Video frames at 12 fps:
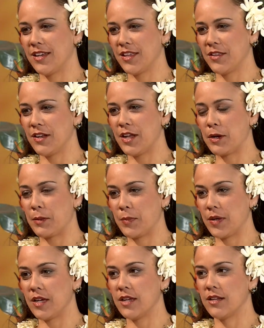another letter,
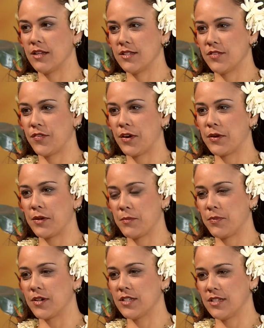but it is very
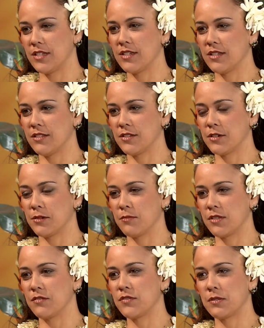important in
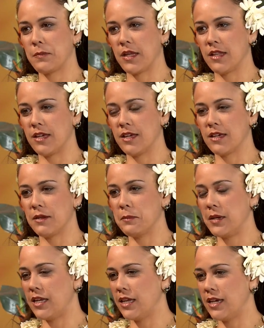terms of spelling and
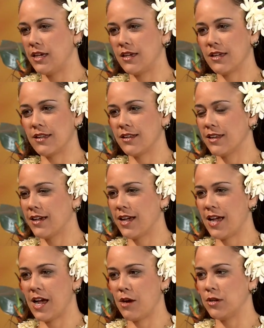meaning and
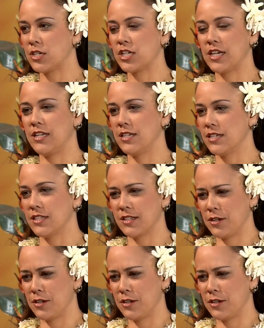how it changes.